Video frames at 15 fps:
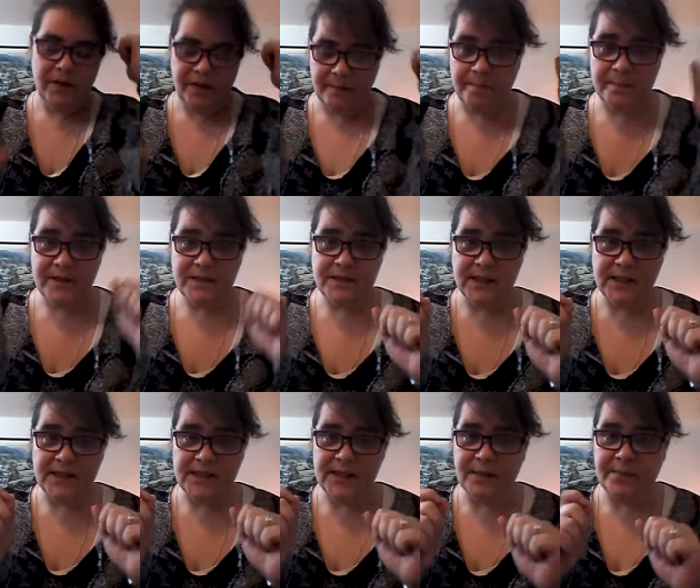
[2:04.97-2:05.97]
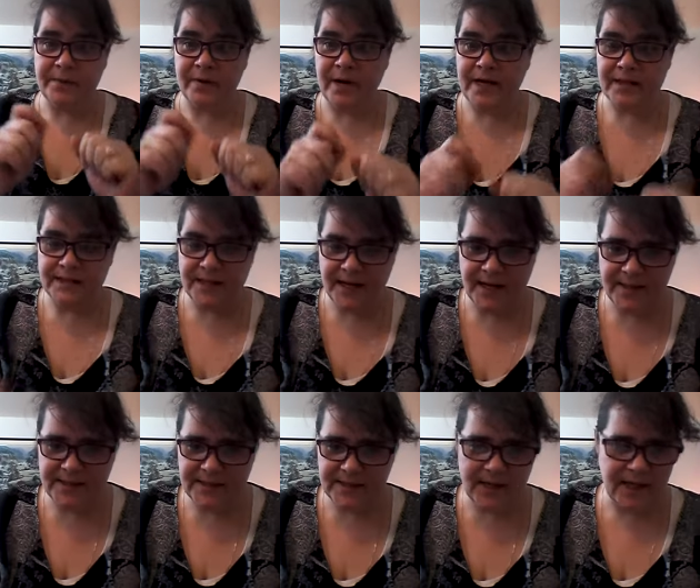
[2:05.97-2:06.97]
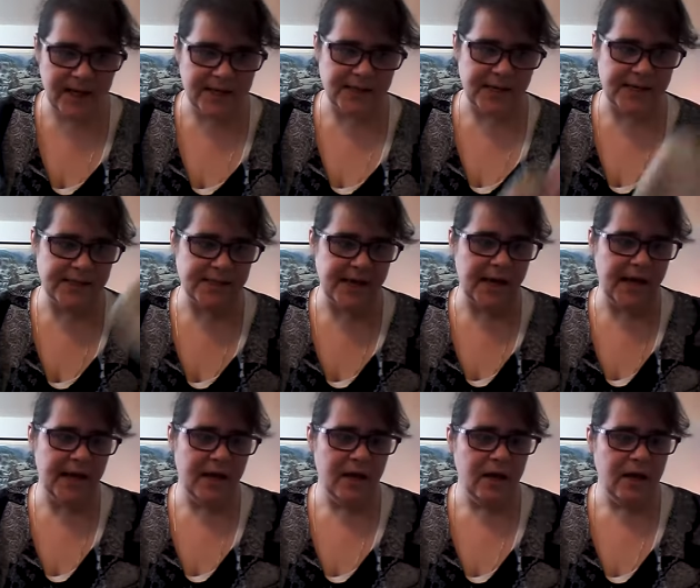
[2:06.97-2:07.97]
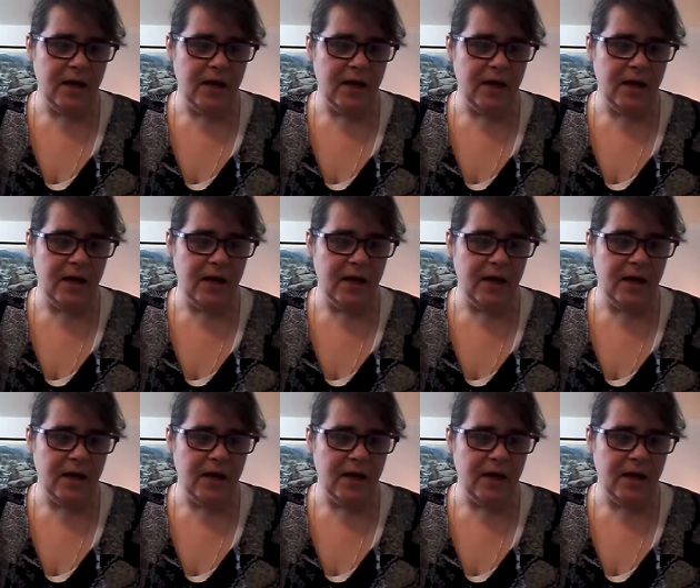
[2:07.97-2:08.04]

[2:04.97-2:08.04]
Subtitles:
the missing slipper, as I say,